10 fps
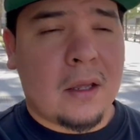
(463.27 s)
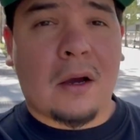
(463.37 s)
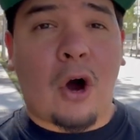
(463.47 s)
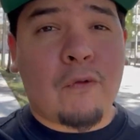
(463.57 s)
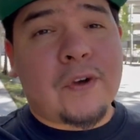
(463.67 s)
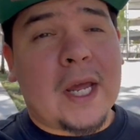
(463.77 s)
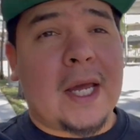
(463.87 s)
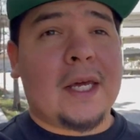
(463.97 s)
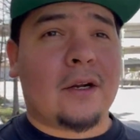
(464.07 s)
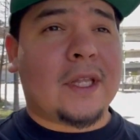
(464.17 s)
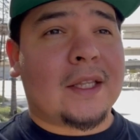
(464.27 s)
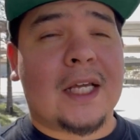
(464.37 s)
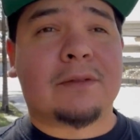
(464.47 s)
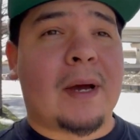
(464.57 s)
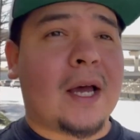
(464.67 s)
Hopefully I hit on that.
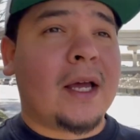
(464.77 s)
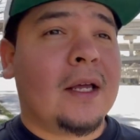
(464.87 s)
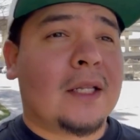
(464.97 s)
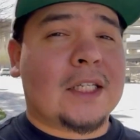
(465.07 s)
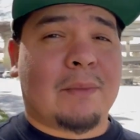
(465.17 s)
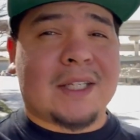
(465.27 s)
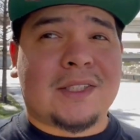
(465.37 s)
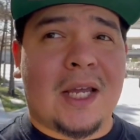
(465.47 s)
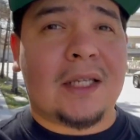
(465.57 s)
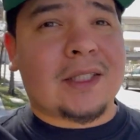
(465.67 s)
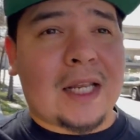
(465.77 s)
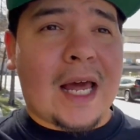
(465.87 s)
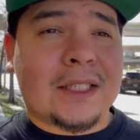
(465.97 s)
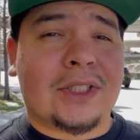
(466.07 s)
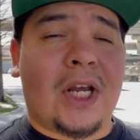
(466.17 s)
That's my second to
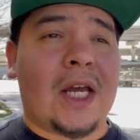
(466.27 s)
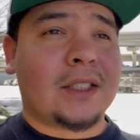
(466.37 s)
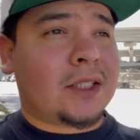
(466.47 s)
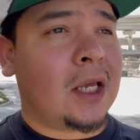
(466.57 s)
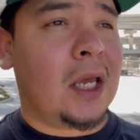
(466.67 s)
last chance.